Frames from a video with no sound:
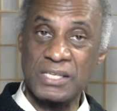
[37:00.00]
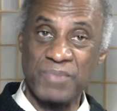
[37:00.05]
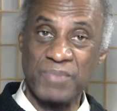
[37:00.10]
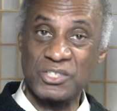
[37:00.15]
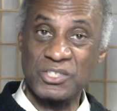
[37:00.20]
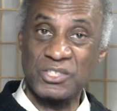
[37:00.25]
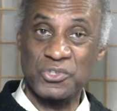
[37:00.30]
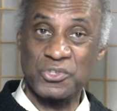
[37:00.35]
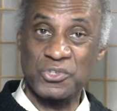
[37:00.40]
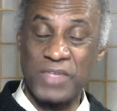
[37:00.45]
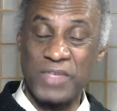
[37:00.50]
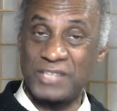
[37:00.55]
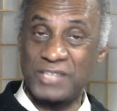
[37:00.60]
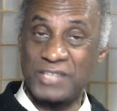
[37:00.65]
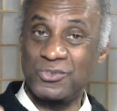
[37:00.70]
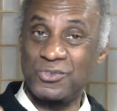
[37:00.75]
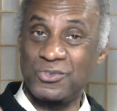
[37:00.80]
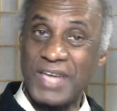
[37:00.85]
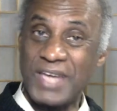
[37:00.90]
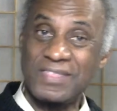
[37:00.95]
Make sure
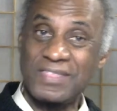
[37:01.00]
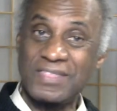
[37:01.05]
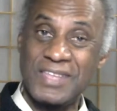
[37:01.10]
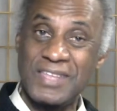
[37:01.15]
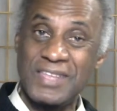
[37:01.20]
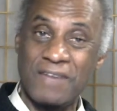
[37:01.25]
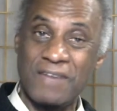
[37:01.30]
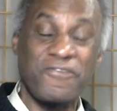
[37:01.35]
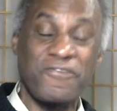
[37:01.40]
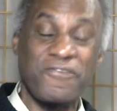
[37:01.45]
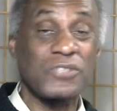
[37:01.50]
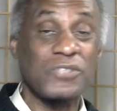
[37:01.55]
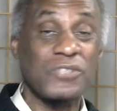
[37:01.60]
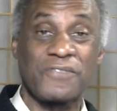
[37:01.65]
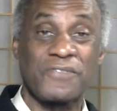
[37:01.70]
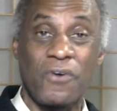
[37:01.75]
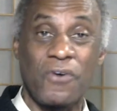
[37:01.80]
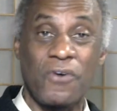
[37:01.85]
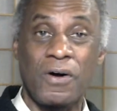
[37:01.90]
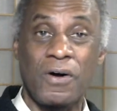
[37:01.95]
that you get there. First
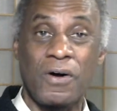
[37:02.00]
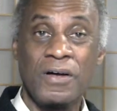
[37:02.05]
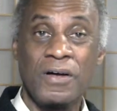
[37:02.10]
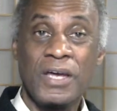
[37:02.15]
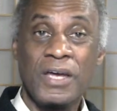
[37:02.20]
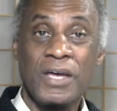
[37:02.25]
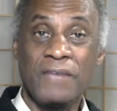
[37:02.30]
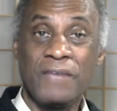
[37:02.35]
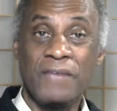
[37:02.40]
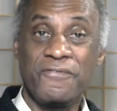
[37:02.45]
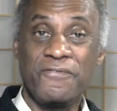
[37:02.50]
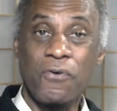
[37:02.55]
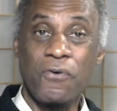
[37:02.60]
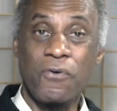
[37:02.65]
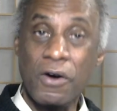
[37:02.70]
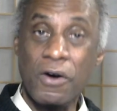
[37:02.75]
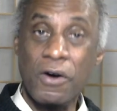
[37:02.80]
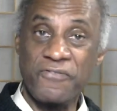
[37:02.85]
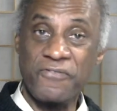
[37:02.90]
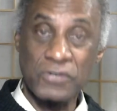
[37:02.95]
of all,
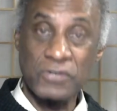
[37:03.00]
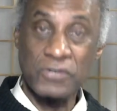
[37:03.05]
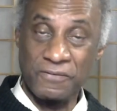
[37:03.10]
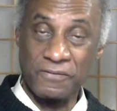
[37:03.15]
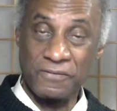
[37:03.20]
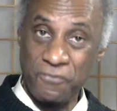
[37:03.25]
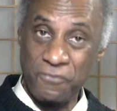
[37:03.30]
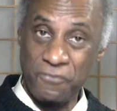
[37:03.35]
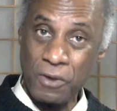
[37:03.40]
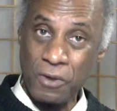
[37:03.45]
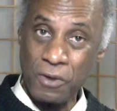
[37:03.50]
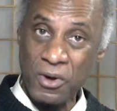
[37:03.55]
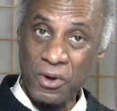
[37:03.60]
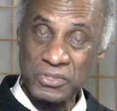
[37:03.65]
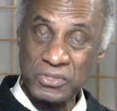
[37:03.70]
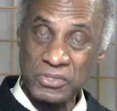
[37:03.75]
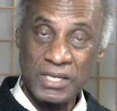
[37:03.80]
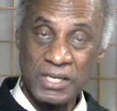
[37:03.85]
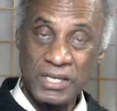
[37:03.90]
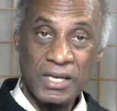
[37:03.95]
first and
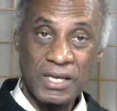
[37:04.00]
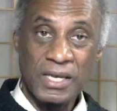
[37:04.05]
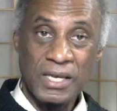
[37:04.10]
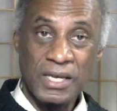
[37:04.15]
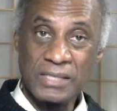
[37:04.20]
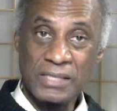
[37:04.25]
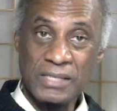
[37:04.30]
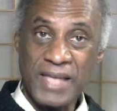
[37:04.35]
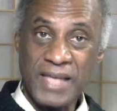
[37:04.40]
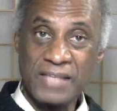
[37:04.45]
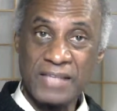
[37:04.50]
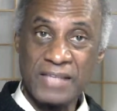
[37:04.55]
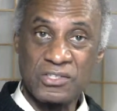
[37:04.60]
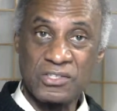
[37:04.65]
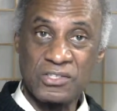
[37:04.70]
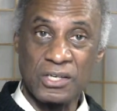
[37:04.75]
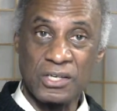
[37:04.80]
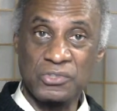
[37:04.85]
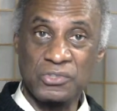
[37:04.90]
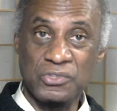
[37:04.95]
foremost, is that
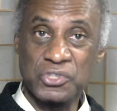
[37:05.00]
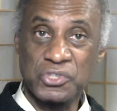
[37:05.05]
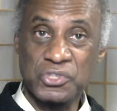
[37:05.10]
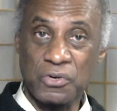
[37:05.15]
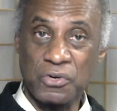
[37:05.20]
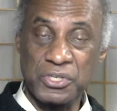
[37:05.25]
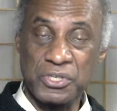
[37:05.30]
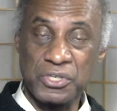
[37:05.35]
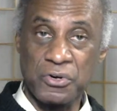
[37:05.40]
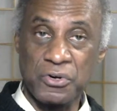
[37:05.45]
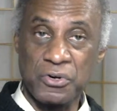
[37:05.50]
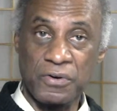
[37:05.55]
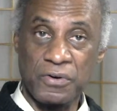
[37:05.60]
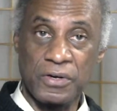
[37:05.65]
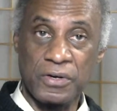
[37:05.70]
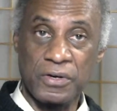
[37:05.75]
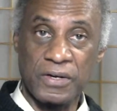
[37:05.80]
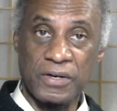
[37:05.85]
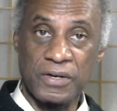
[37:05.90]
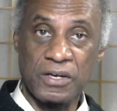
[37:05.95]
you show your
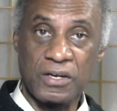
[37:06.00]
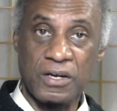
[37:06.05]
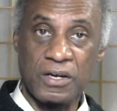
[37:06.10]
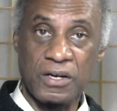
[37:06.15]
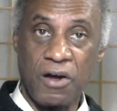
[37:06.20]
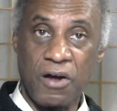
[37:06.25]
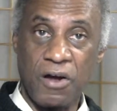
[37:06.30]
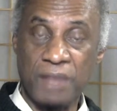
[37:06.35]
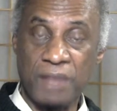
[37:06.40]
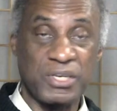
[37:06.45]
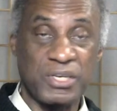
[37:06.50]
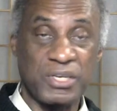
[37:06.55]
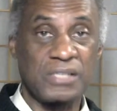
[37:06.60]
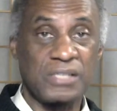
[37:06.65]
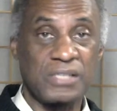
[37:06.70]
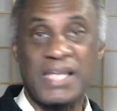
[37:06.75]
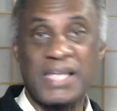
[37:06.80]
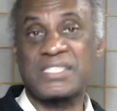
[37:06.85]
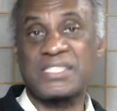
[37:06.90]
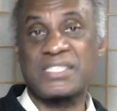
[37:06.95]
card,
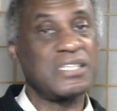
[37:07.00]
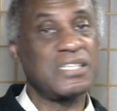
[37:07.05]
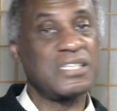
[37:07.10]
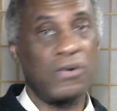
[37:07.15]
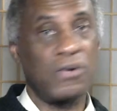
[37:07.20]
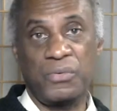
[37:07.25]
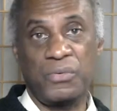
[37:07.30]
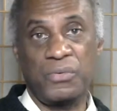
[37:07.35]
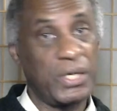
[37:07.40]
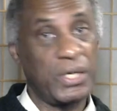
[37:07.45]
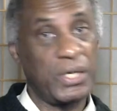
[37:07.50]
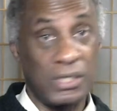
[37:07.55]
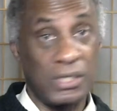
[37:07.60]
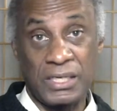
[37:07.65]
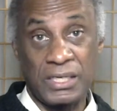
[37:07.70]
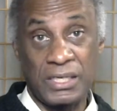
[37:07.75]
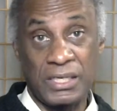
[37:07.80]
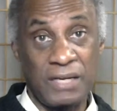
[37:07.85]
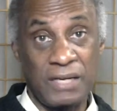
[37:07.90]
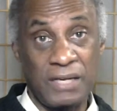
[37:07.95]
because that's the only way you're going
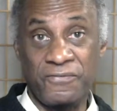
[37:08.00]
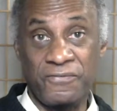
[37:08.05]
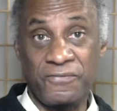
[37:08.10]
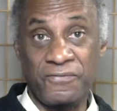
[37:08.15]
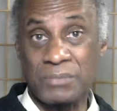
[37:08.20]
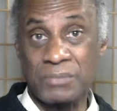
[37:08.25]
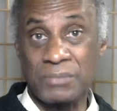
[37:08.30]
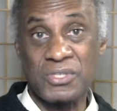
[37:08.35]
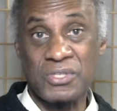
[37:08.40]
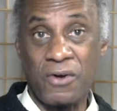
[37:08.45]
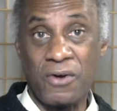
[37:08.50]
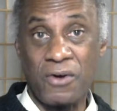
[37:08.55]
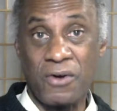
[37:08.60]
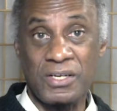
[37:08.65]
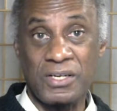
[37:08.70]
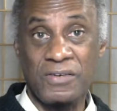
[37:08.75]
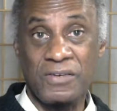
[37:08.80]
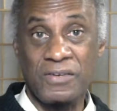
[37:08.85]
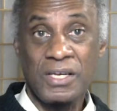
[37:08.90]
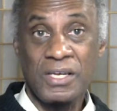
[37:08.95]
to get in, folks. I'm sorry
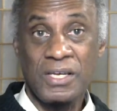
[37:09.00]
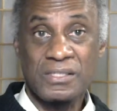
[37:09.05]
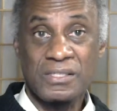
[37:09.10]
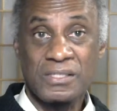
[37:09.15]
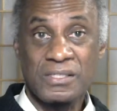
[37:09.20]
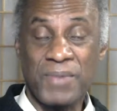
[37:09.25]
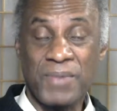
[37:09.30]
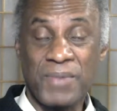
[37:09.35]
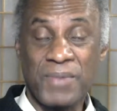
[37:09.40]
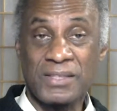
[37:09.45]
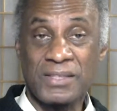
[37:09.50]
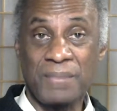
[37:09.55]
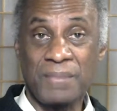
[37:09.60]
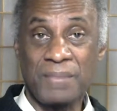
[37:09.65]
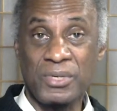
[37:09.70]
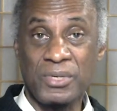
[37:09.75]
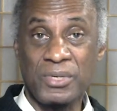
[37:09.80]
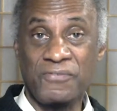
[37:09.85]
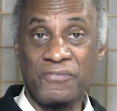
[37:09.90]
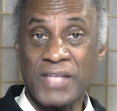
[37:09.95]
to say about that,
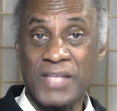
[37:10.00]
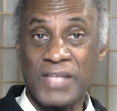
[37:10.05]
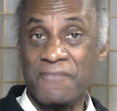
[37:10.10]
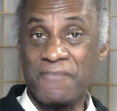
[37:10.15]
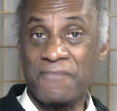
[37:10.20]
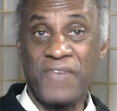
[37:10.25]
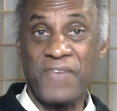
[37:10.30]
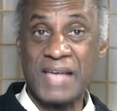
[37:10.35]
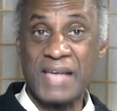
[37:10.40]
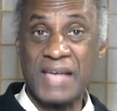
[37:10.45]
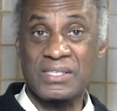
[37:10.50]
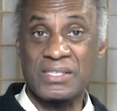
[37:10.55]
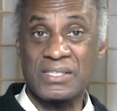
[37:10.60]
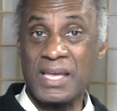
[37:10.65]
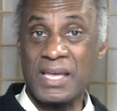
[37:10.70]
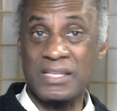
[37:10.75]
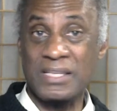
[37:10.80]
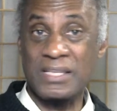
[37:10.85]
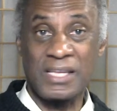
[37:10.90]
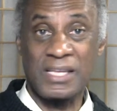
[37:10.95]
but if you're not
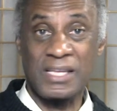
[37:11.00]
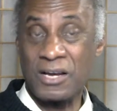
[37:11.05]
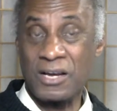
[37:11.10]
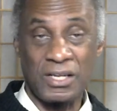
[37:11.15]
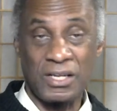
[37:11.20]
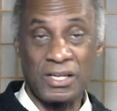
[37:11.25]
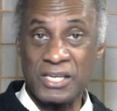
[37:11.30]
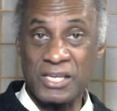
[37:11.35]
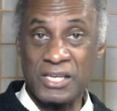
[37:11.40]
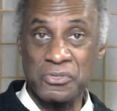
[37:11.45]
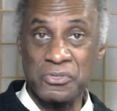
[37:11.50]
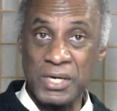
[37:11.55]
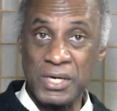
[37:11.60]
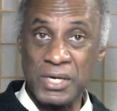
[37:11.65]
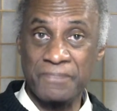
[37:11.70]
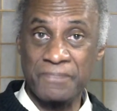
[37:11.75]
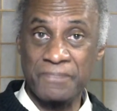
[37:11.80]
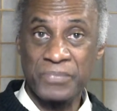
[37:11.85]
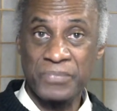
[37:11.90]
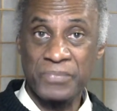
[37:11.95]
vaccinated, they're not going to let you in.